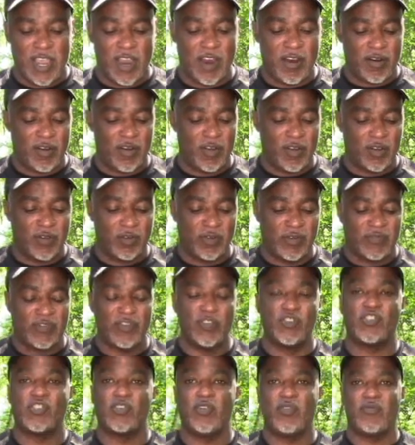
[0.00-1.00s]
arrow, if
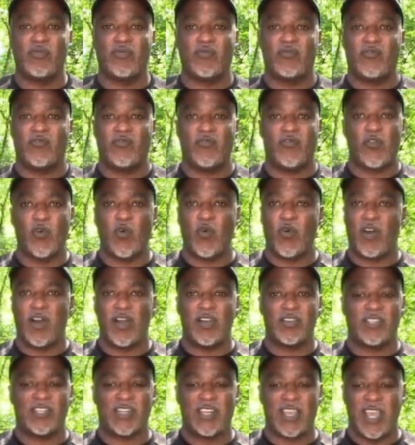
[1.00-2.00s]
you shoot
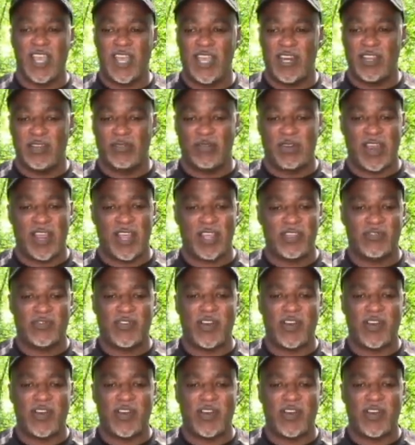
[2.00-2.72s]
480 grains,